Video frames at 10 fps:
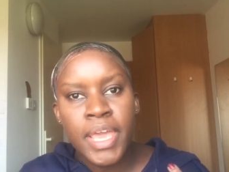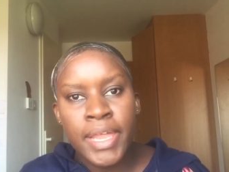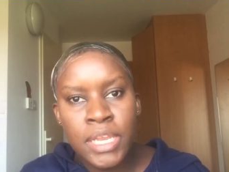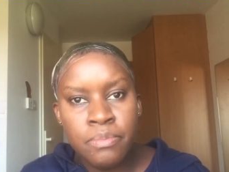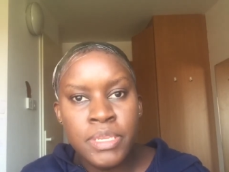
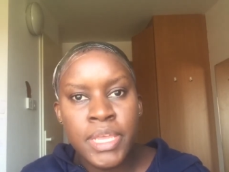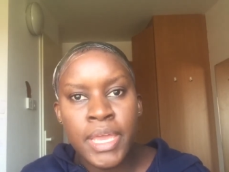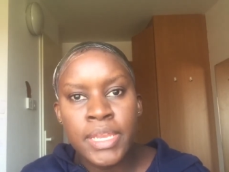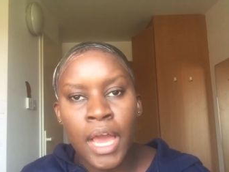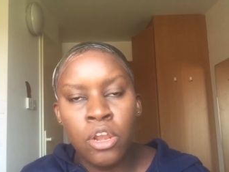
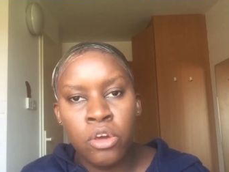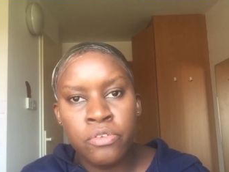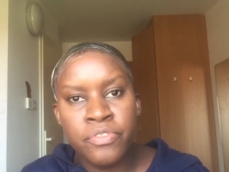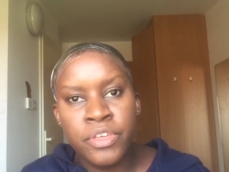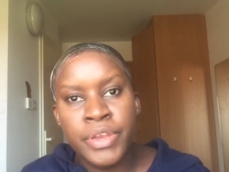eliminate a lot
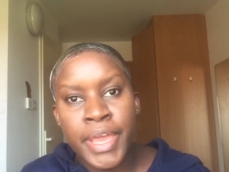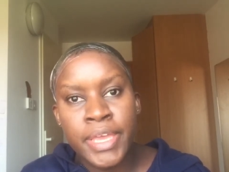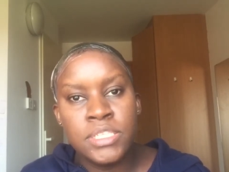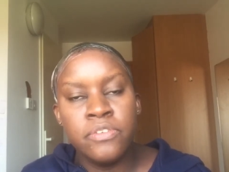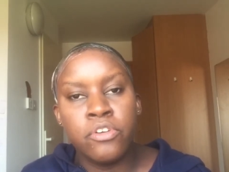of the
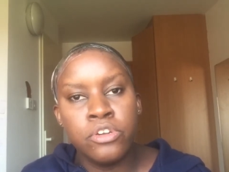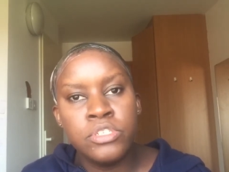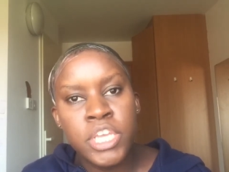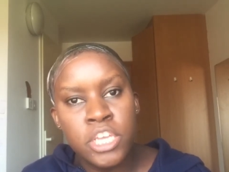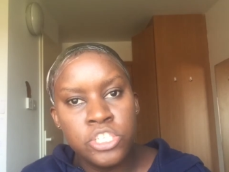negative
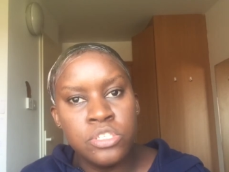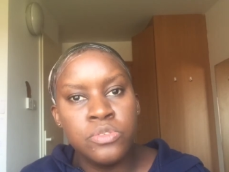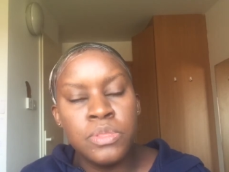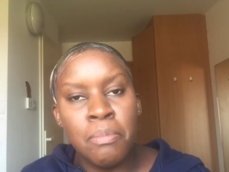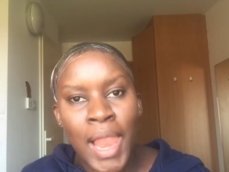
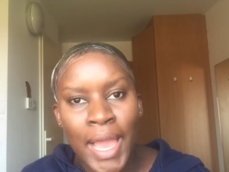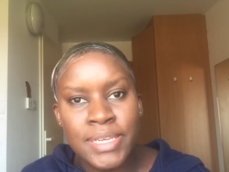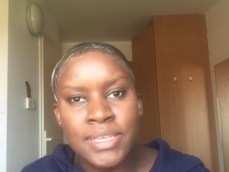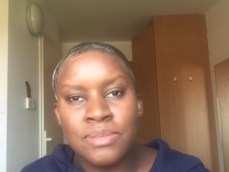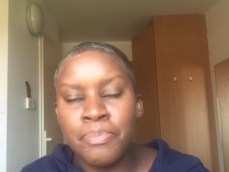connotations with
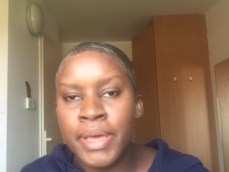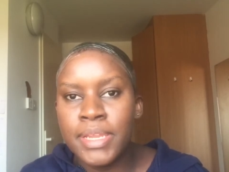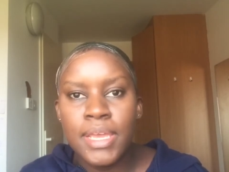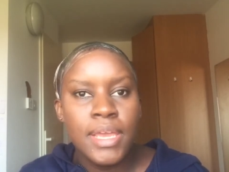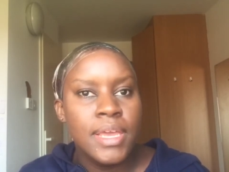blackness,
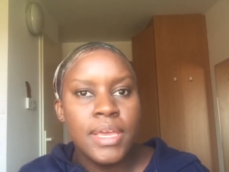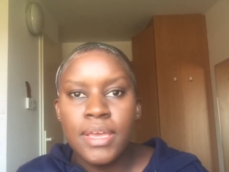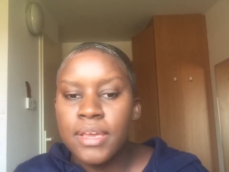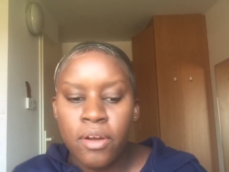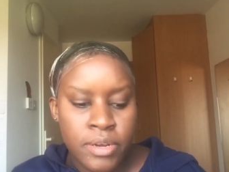but
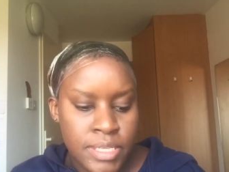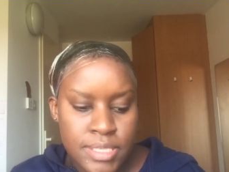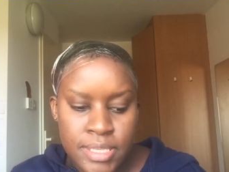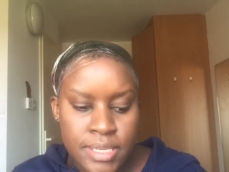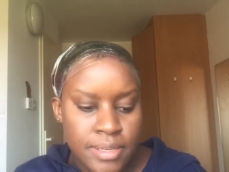
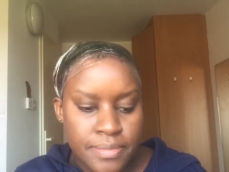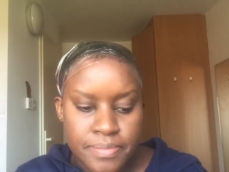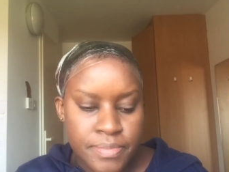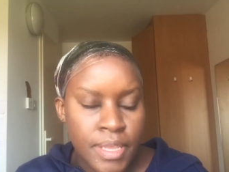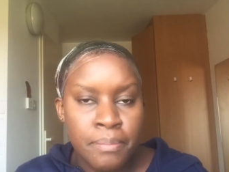honestly,
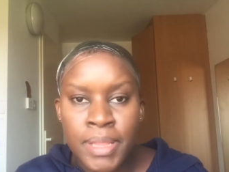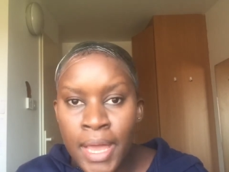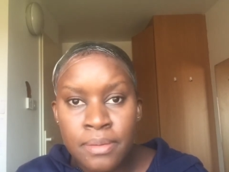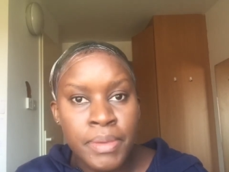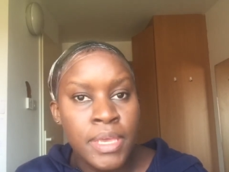
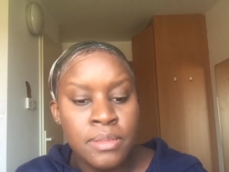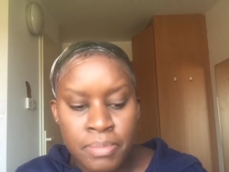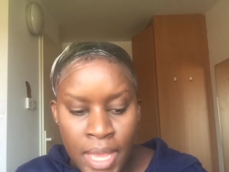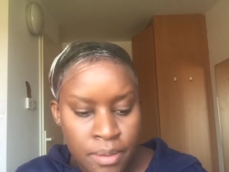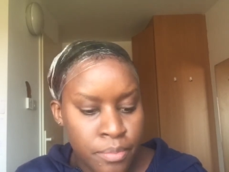blackmail,
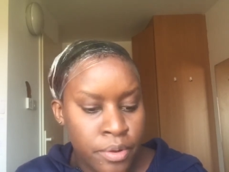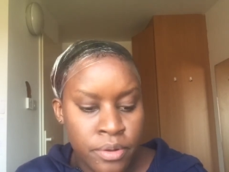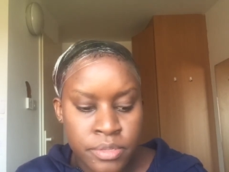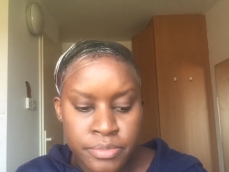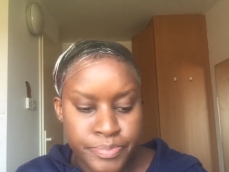
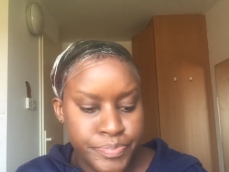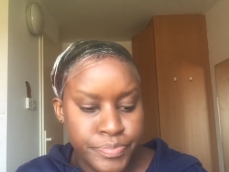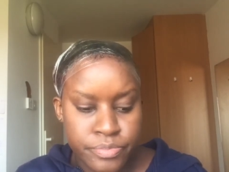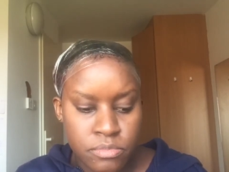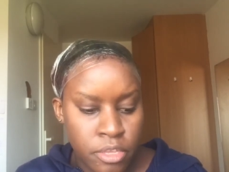blackballed,
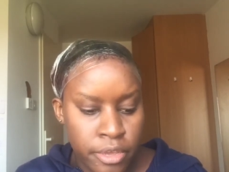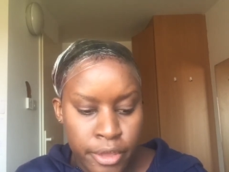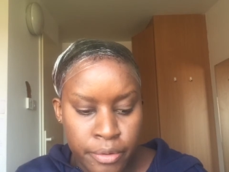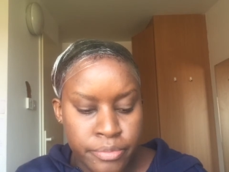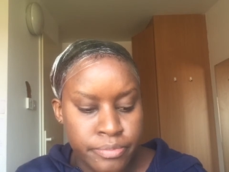you
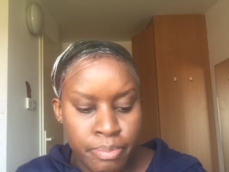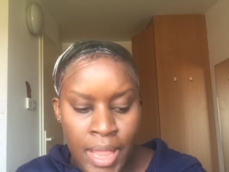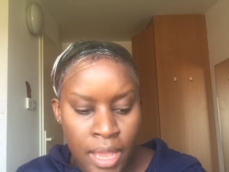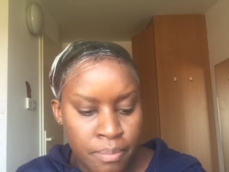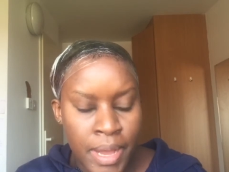know,
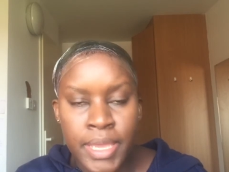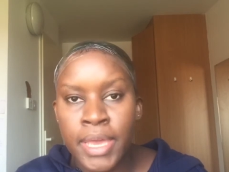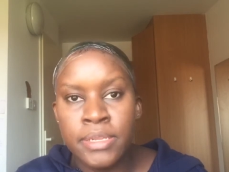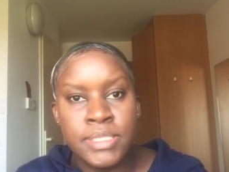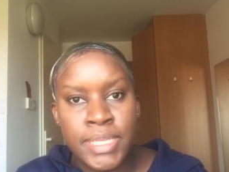black
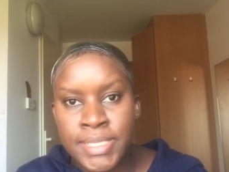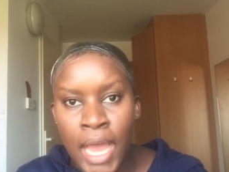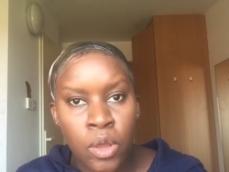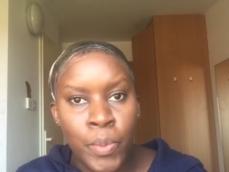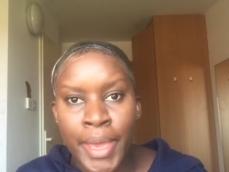market, the
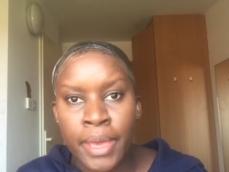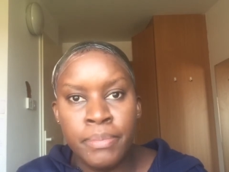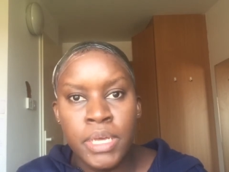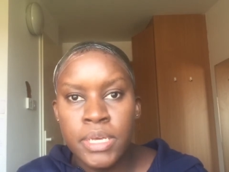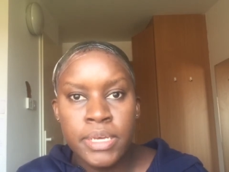dark
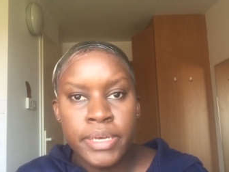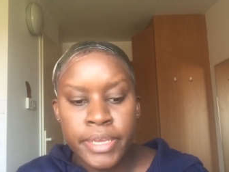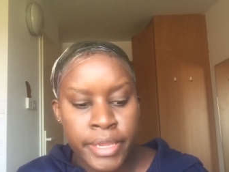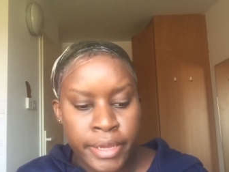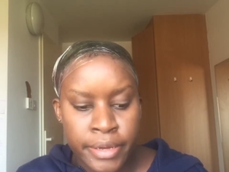web,
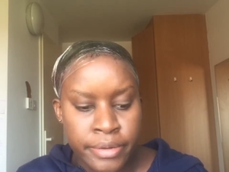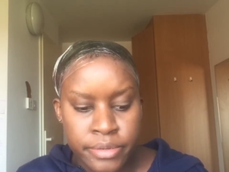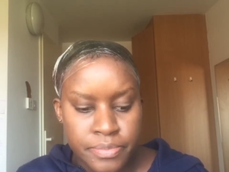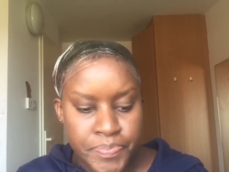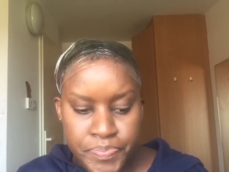you
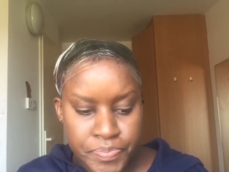know,